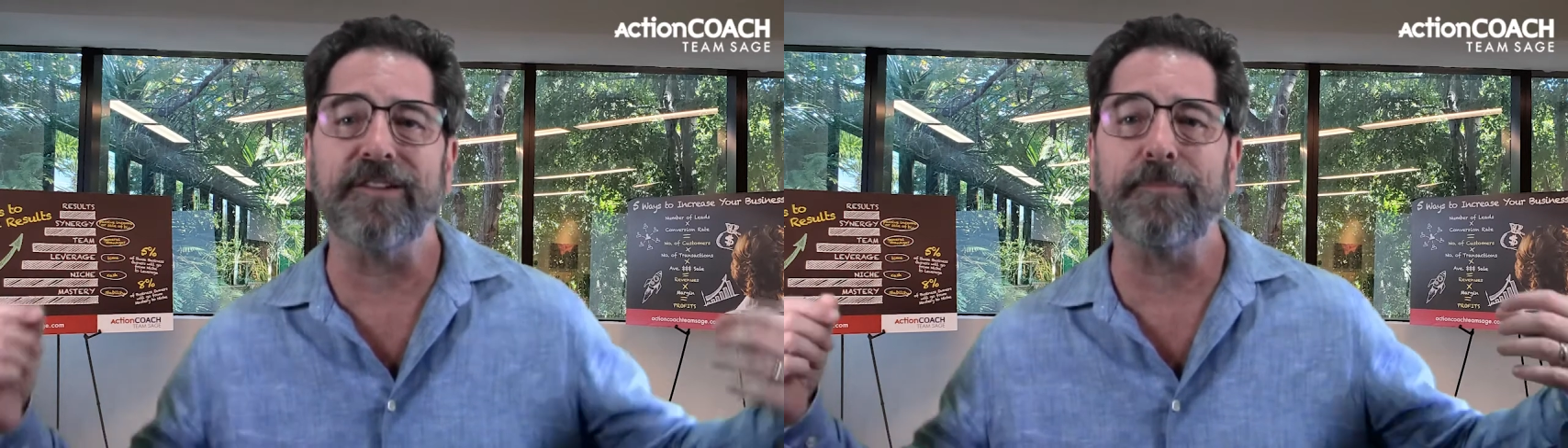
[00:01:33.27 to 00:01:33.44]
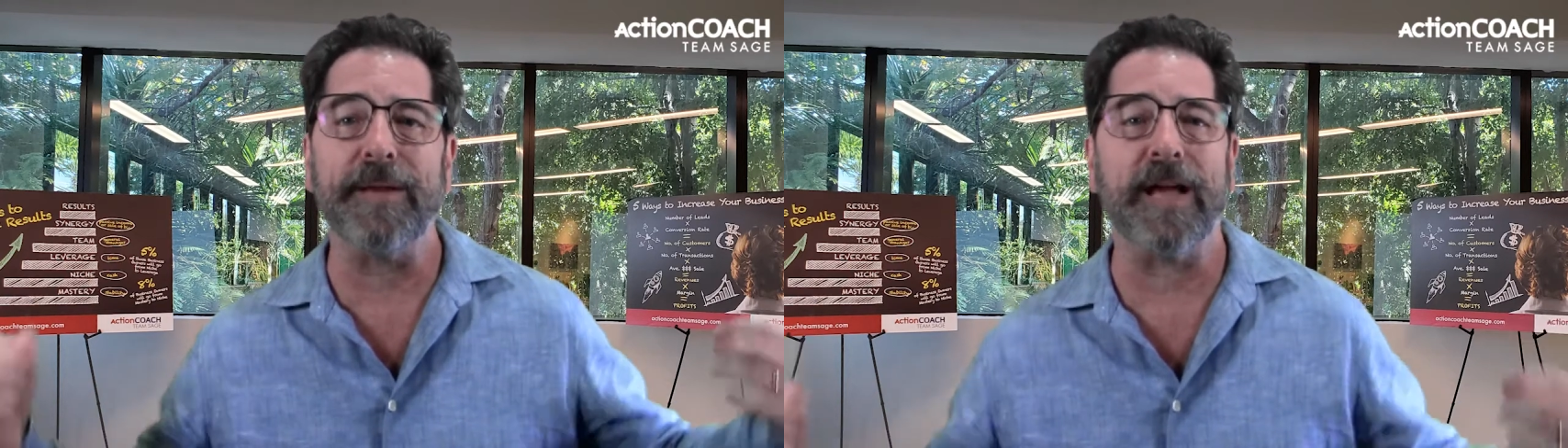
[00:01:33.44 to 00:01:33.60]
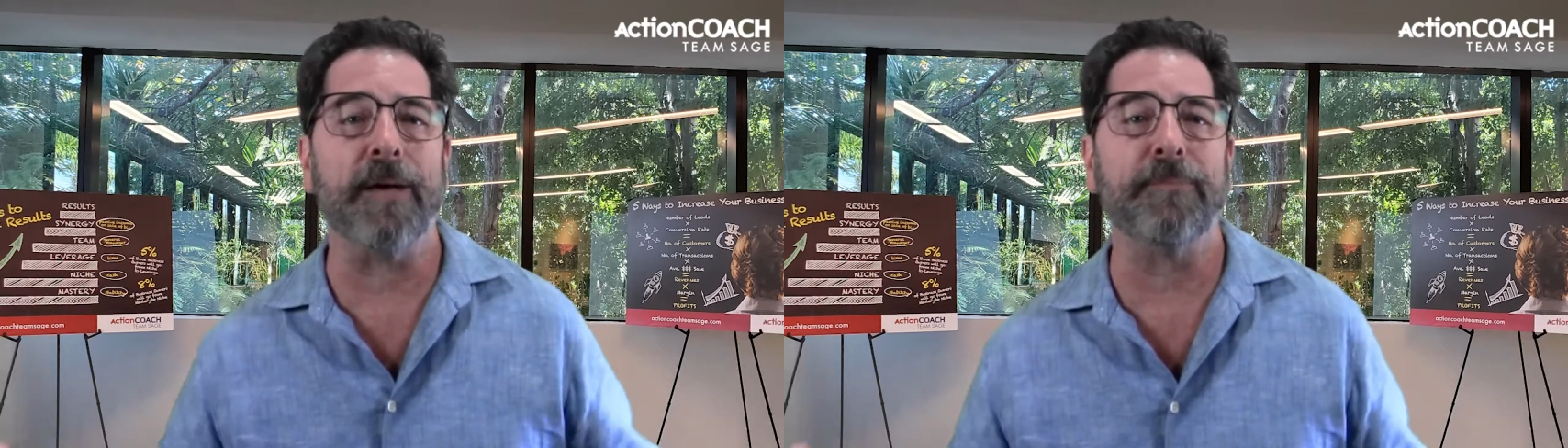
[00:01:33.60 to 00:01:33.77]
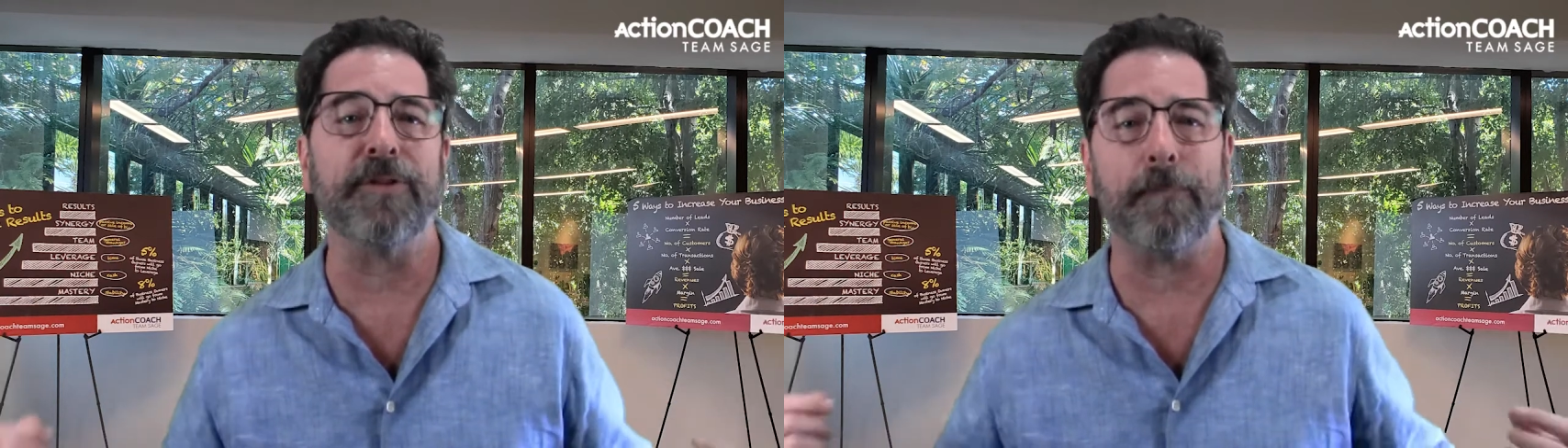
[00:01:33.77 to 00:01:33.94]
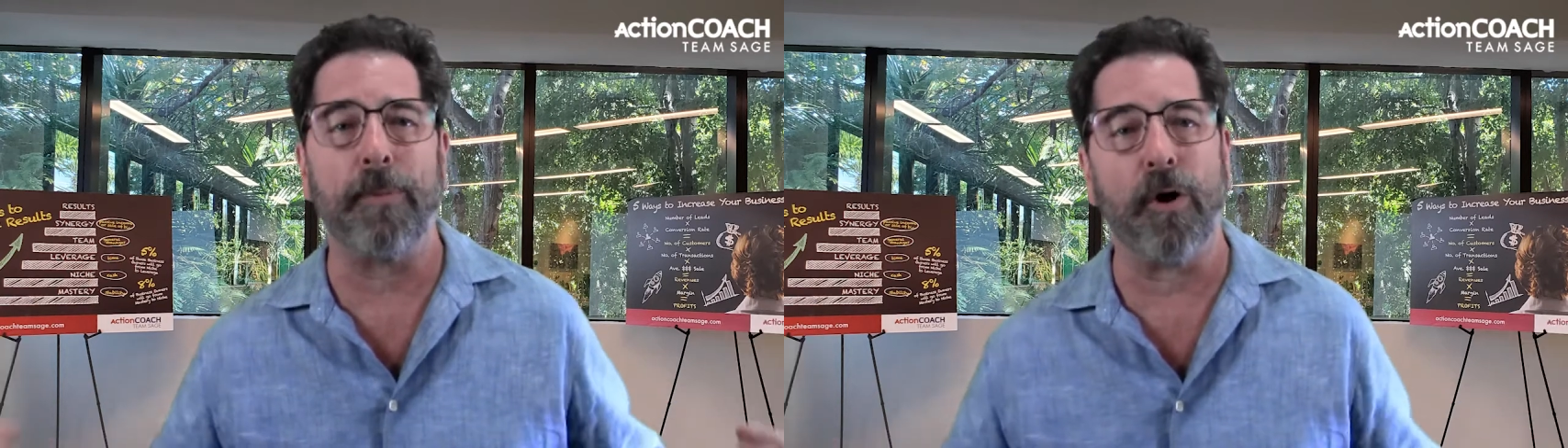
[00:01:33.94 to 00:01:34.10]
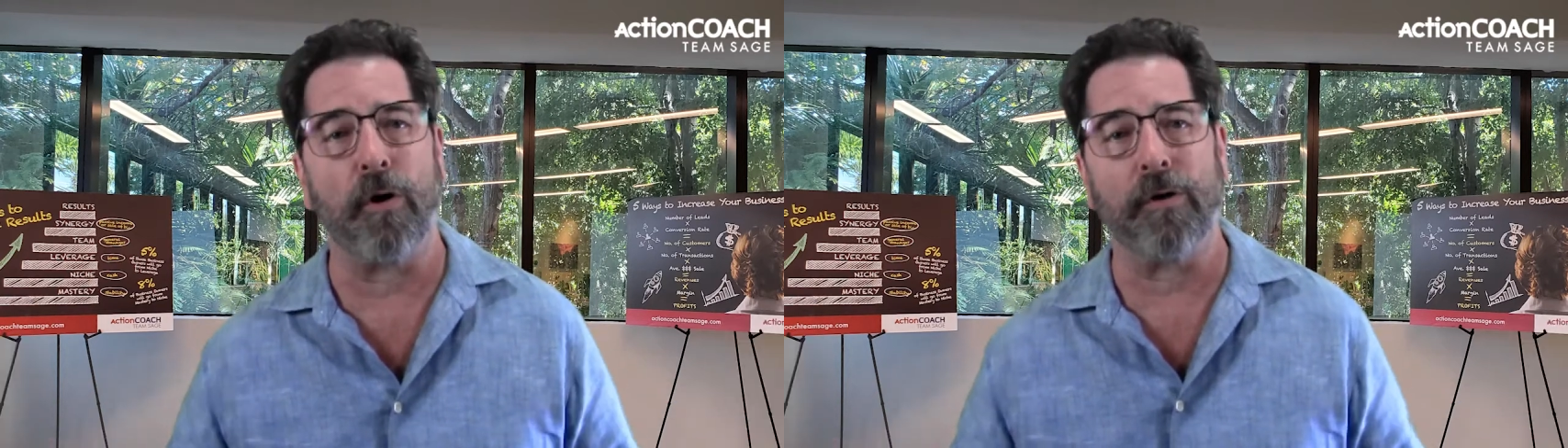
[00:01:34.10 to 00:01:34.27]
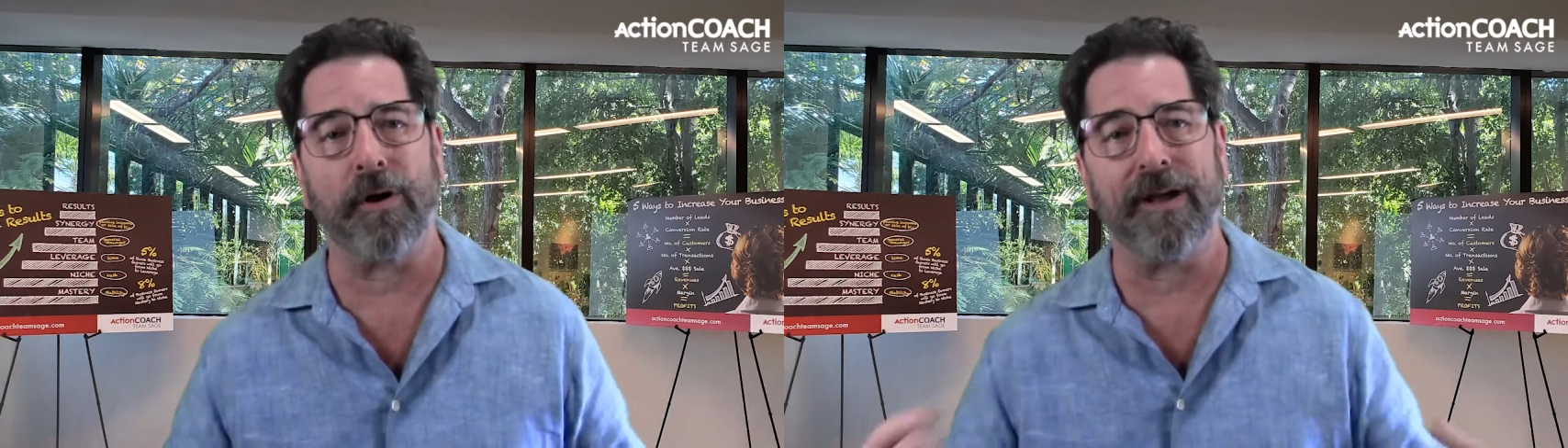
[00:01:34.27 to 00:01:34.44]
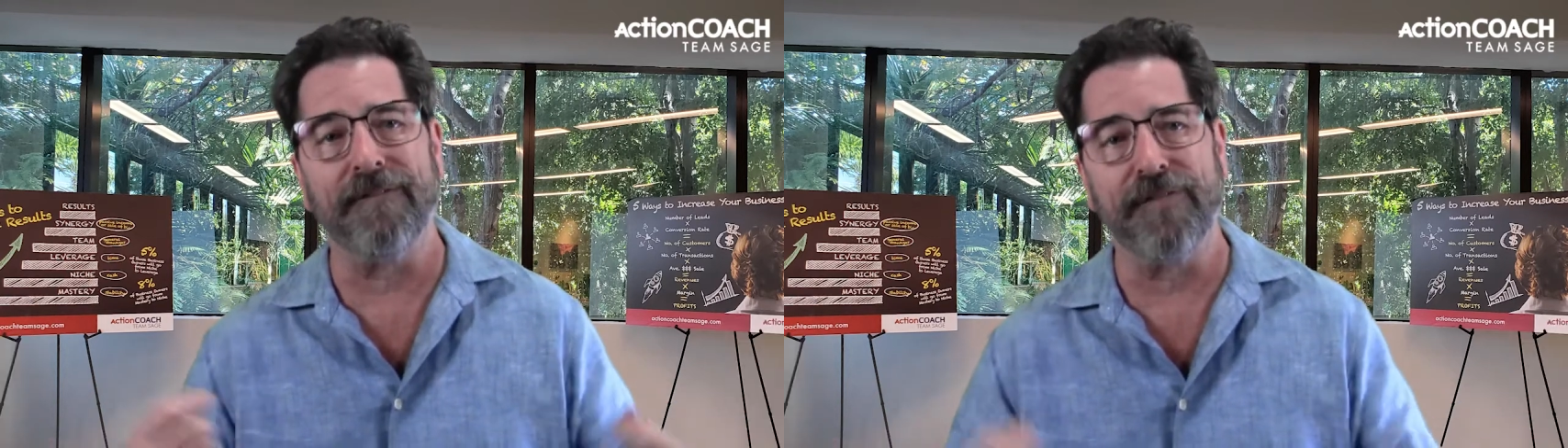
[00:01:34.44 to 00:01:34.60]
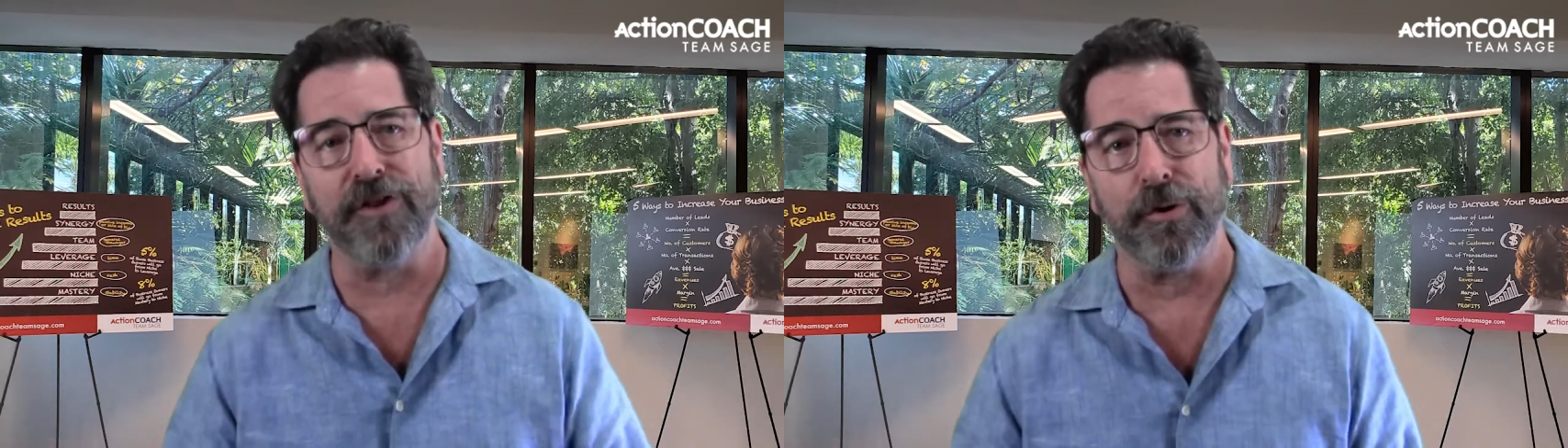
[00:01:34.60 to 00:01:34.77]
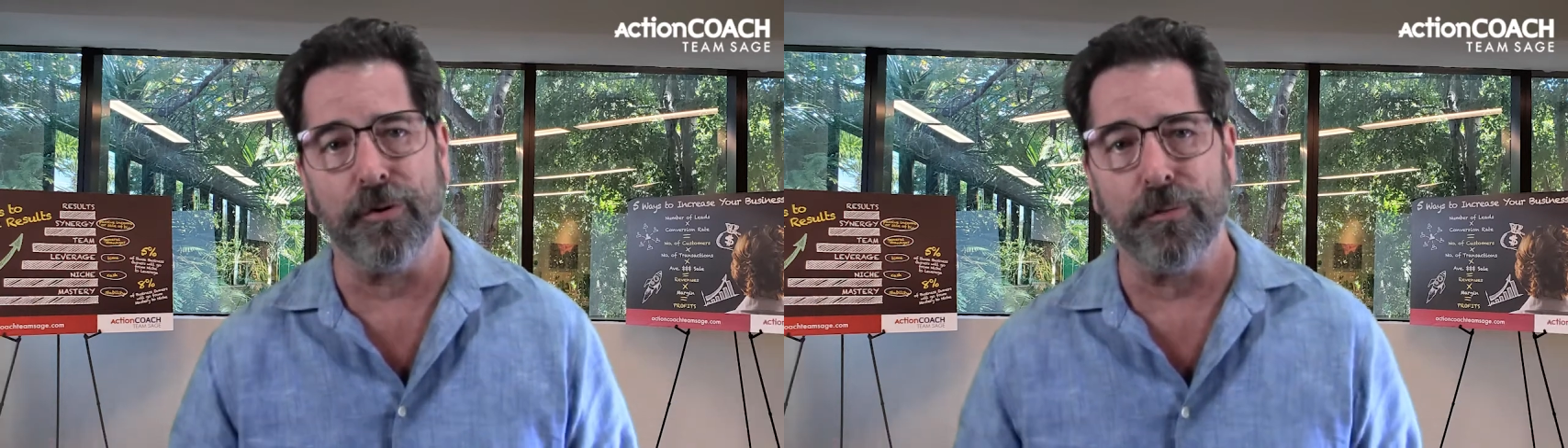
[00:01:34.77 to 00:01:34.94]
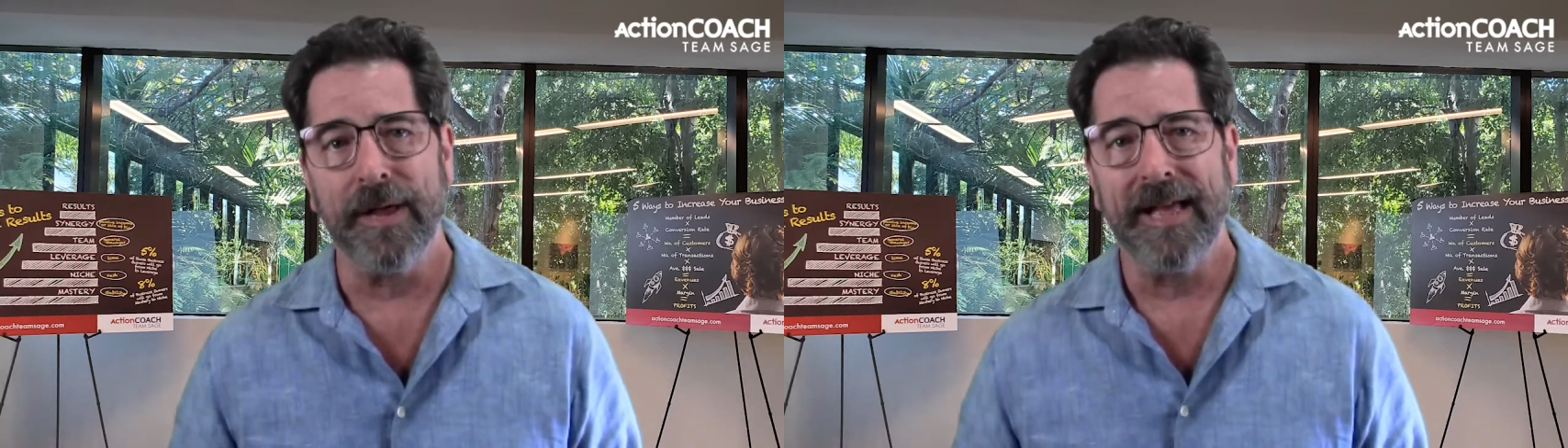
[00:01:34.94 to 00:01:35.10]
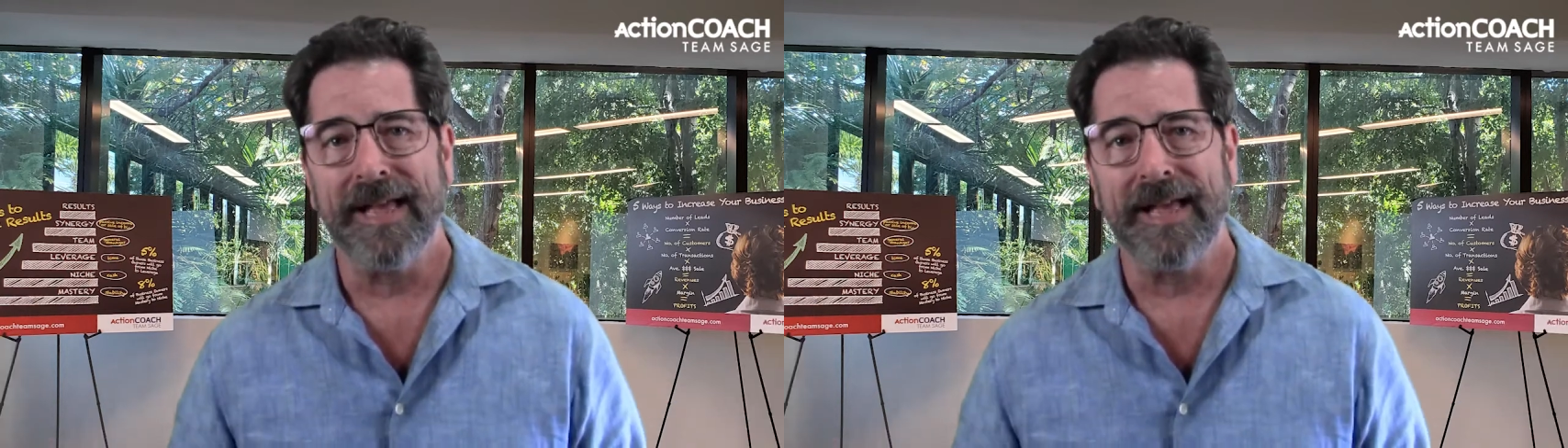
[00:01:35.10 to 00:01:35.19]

becomes a part of you.